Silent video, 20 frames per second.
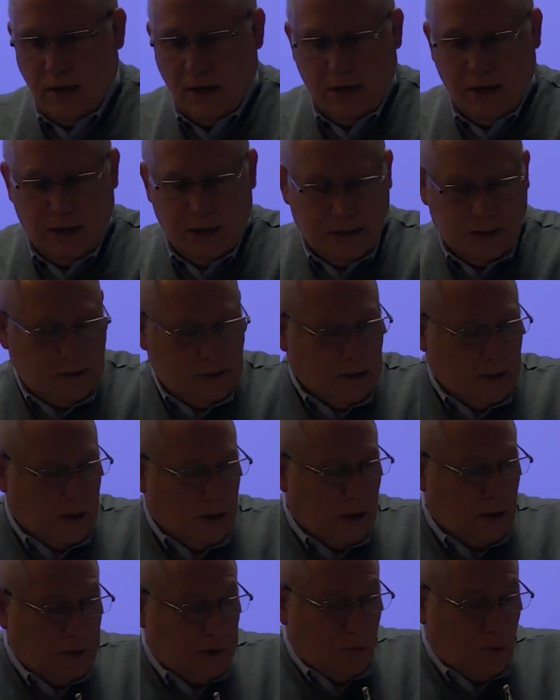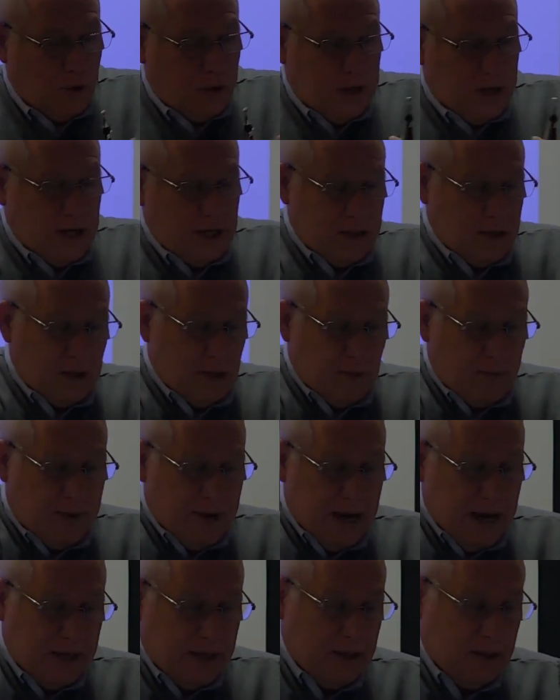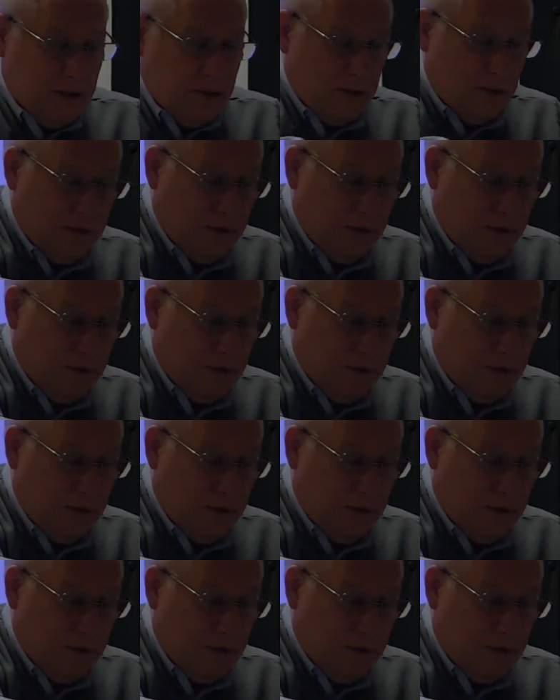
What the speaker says: And all in one nice little package.